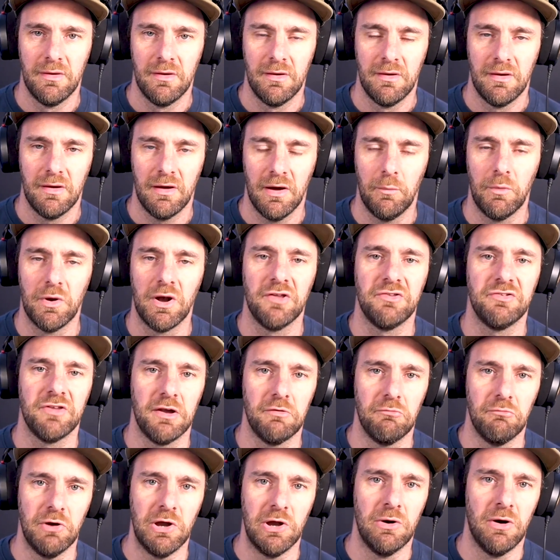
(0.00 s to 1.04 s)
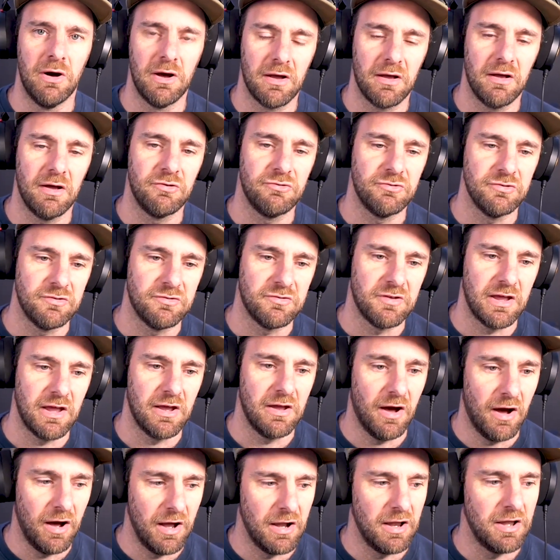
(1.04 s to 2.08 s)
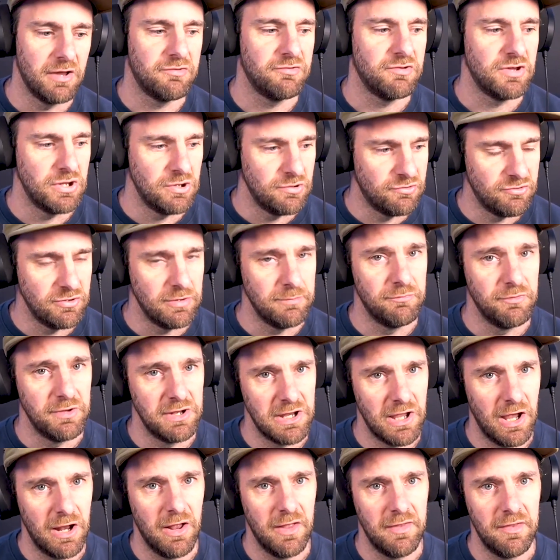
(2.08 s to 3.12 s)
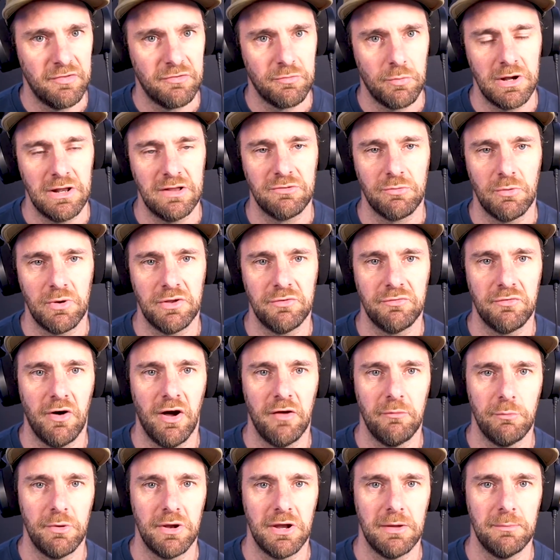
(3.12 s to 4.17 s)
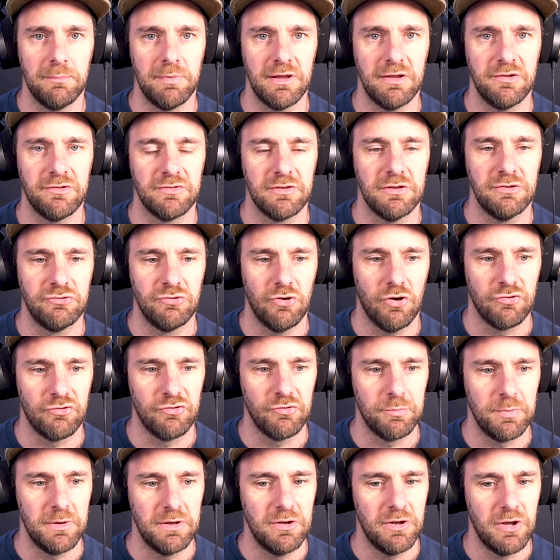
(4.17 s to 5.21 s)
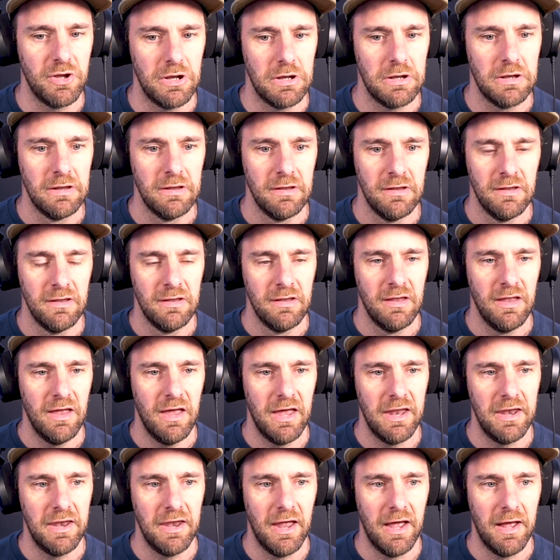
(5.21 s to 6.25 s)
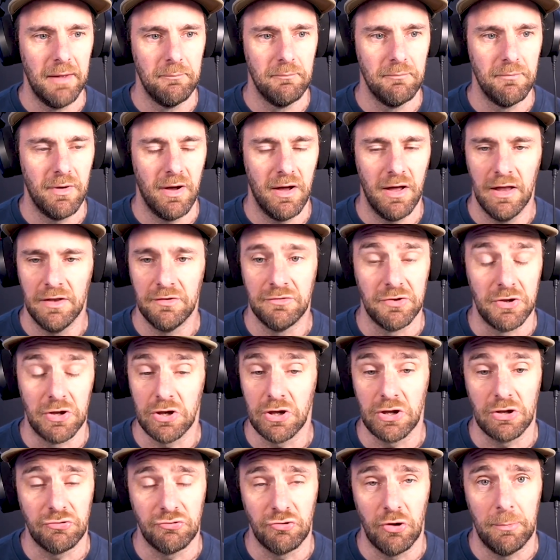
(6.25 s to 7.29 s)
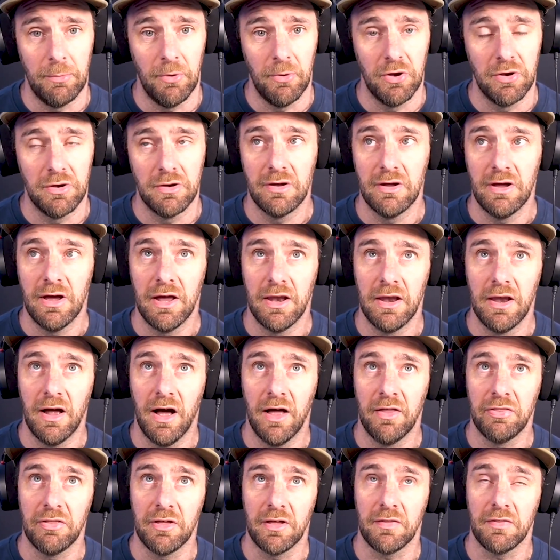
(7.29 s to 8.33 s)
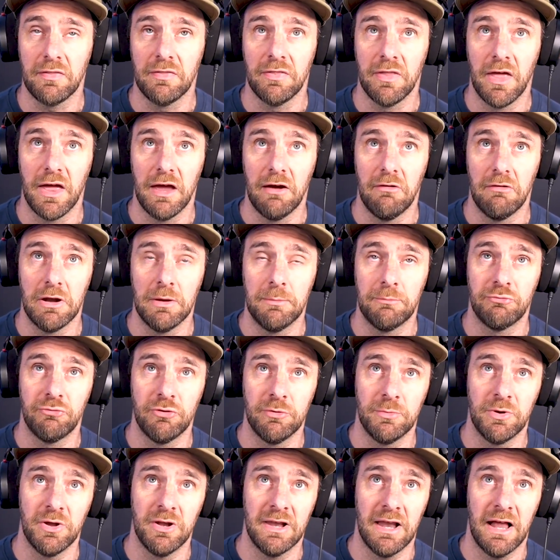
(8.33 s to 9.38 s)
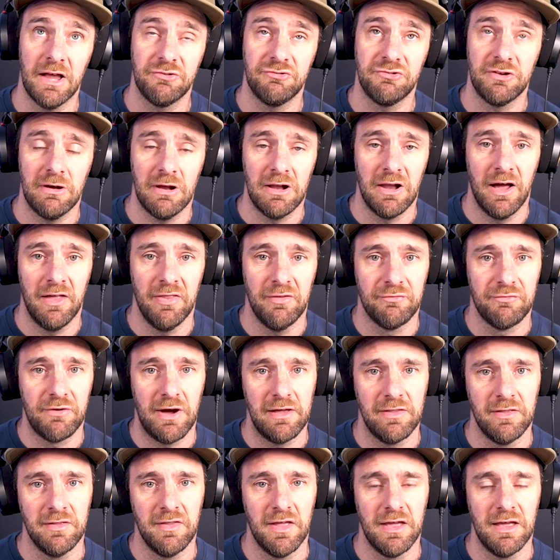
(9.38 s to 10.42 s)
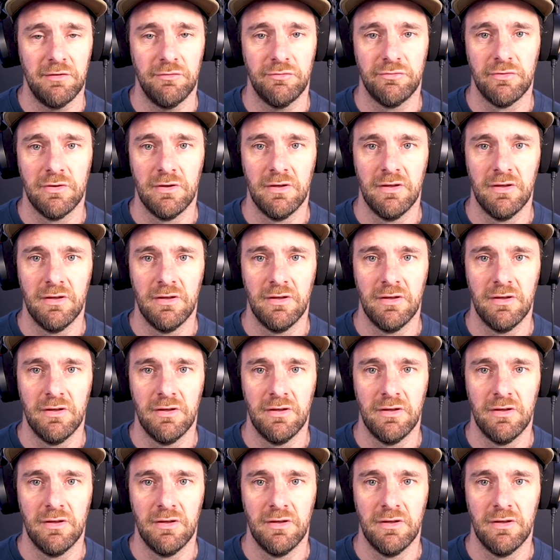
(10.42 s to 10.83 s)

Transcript: and when I say reel, I should say highlights YouTube video, like the 20-25 minute piece that Josh has been doing and doing a good job on. And I think they're an improvement on last year. I like the fact that